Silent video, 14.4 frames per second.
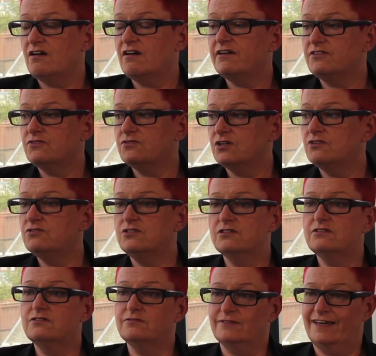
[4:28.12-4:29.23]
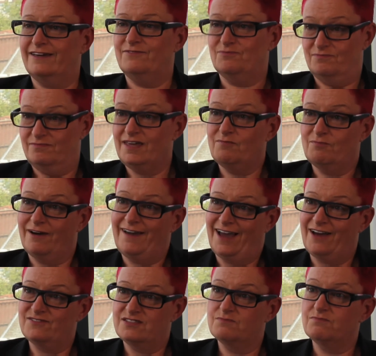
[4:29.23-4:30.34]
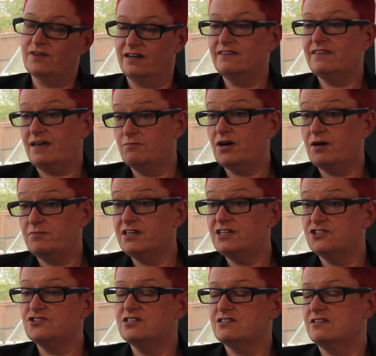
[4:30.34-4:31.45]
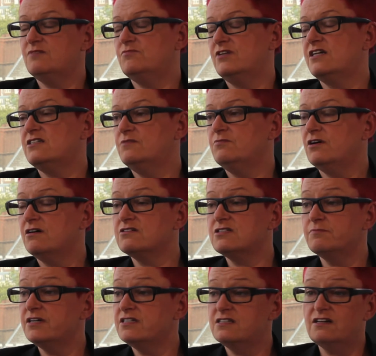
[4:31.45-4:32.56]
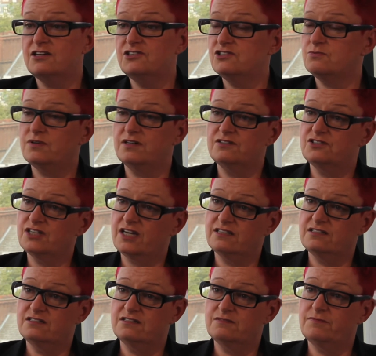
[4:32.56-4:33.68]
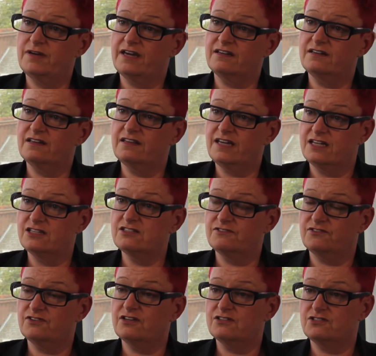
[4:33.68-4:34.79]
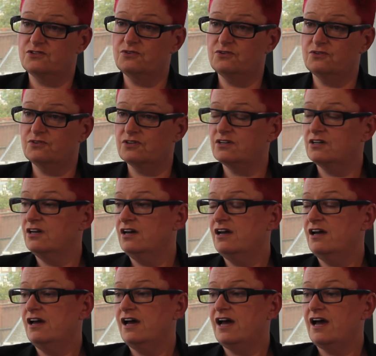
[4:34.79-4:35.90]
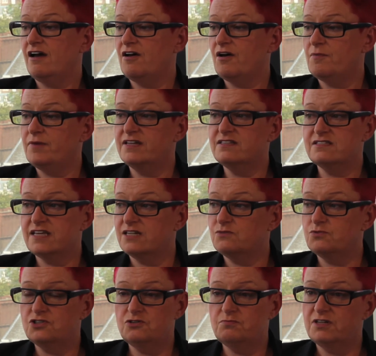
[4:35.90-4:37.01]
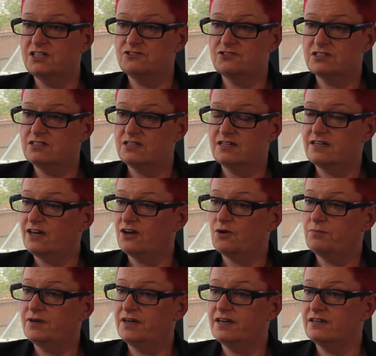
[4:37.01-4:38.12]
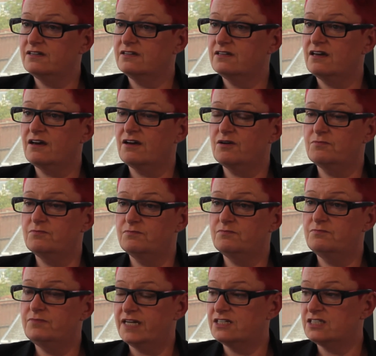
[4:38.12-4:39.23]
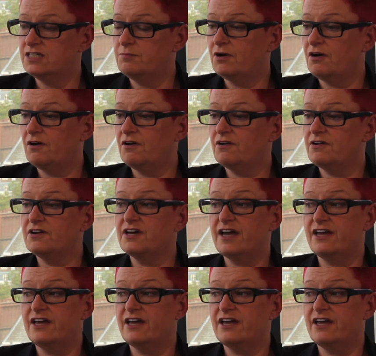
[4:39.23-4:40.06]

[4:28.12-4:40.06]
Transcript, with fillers: I thought, oh, Google, they might have some money, they might be interested in Bletchley Park. So basically I just went and chatted to Megan at the end of her talk and said, would you be interested in helping Bletchley Park?